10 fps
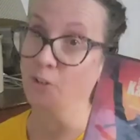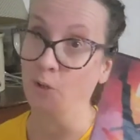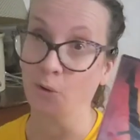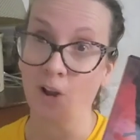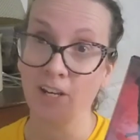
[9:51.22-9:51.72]

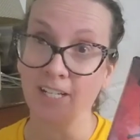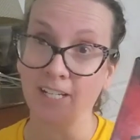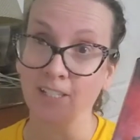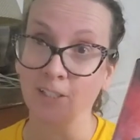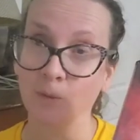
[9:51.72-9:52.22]
Karate
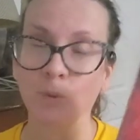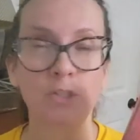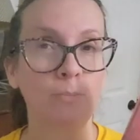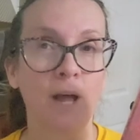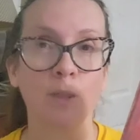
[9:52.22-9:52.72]
Kid,
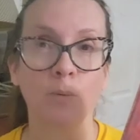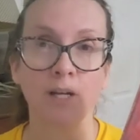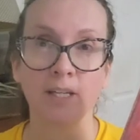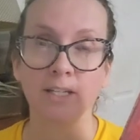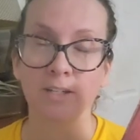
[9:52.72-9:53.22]
which, by the
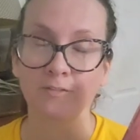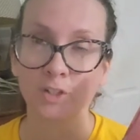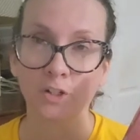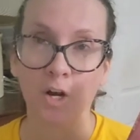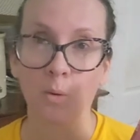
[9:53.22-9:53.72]
way, if
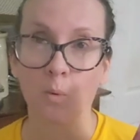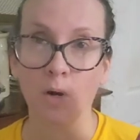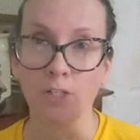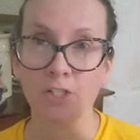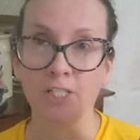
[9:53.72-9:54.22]
you're not
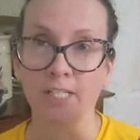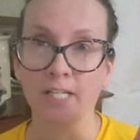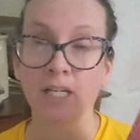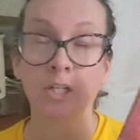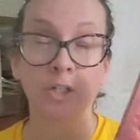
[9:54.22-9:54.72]

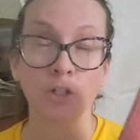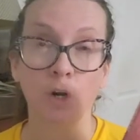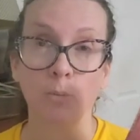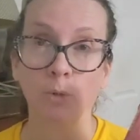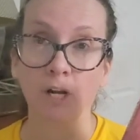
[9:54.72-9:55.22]
watching
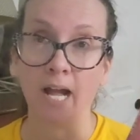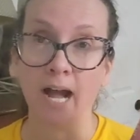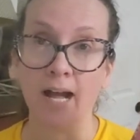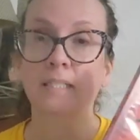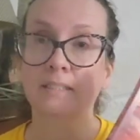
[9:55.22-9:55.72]
Cobra
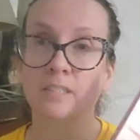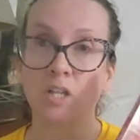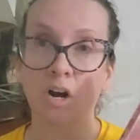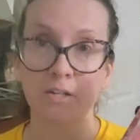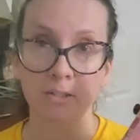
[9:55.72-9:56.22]
Kai, it's an
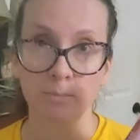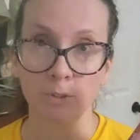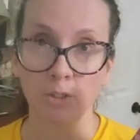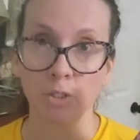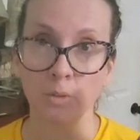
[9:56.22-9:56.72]
awesome
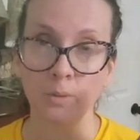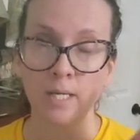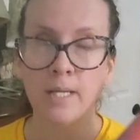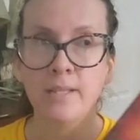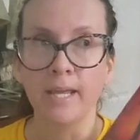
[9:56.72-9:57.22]
show.
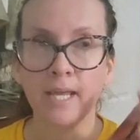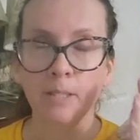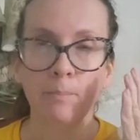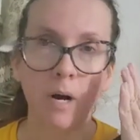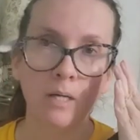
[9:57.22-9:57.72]
They had to
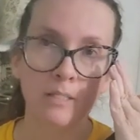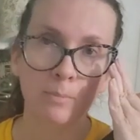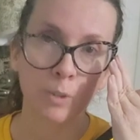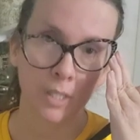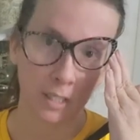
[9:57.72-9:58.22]
pause
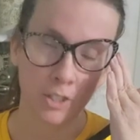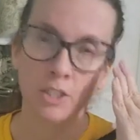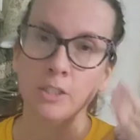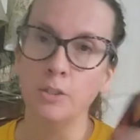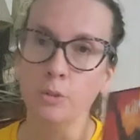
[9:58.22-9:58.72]

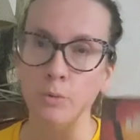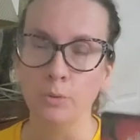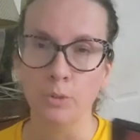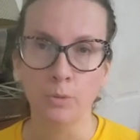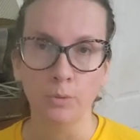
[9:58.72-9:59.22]
production due
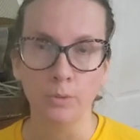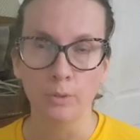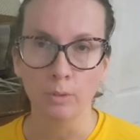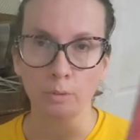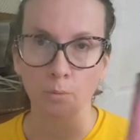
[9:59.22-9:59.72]
to
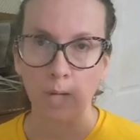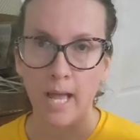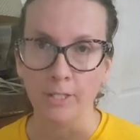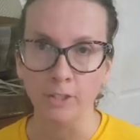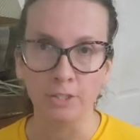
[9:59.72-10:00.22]
the
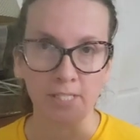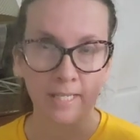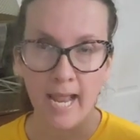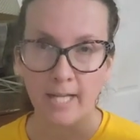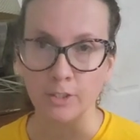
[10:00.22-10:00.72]
writers
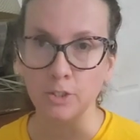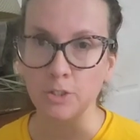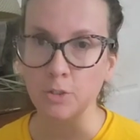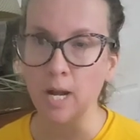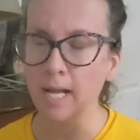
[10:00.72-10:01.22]
and actors
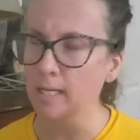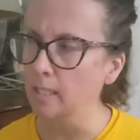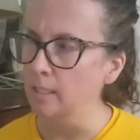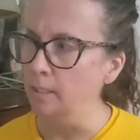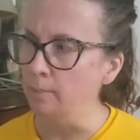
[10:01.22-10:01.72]
strike,
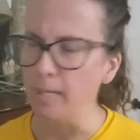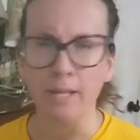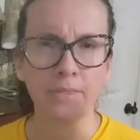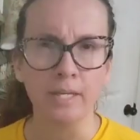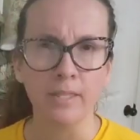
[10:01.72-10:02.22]
but I
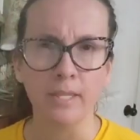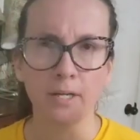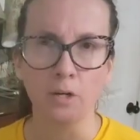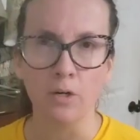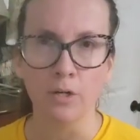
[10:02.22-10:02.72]
think
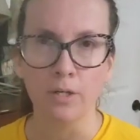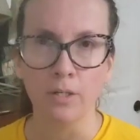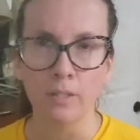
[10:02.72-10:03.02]
they are